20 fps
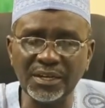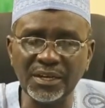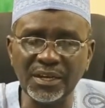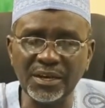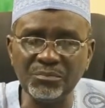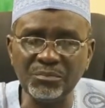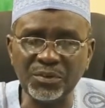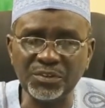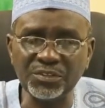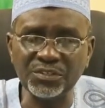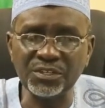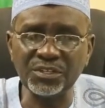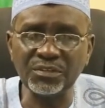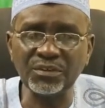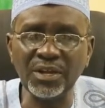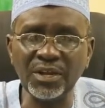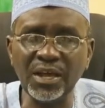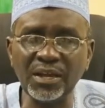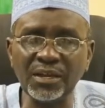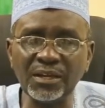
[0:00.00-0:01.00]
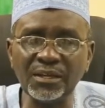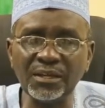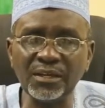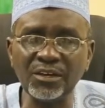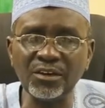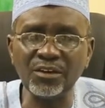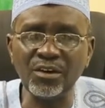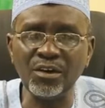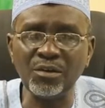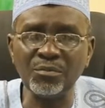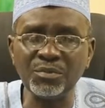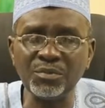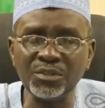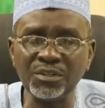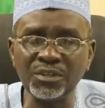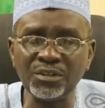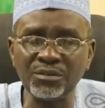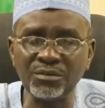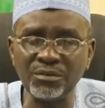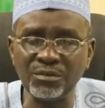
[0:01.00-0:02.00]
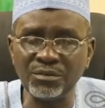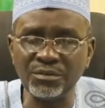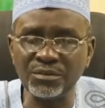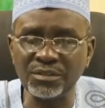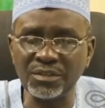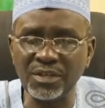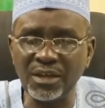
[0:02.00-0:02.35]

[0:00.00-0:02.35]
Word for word: uh, particularly up in the north